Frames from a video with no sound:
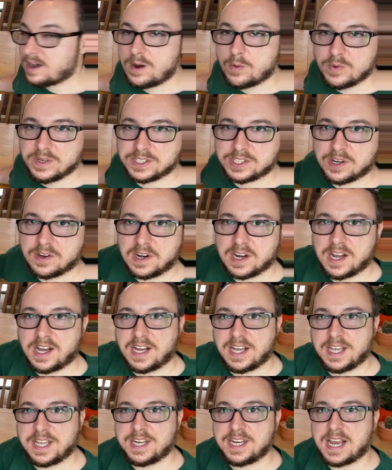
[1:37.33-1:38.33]
I went
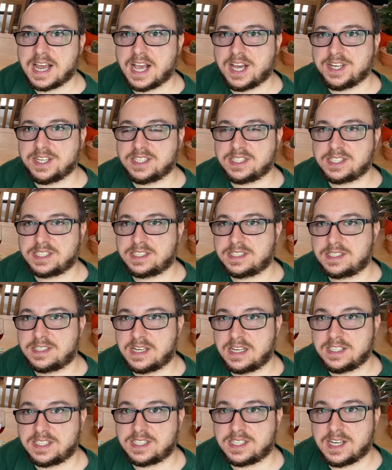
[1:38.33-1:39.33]
online and it
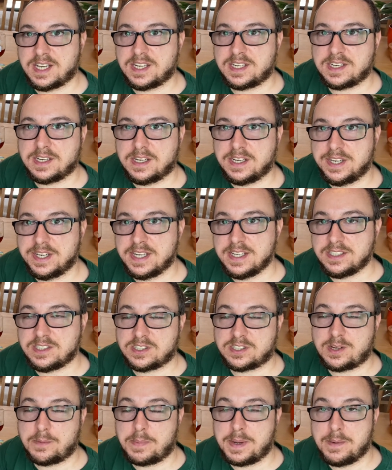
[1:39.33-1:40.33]
said it needs
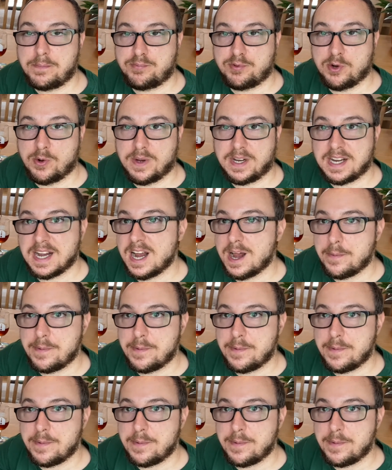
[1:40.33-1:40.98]
to be brewing at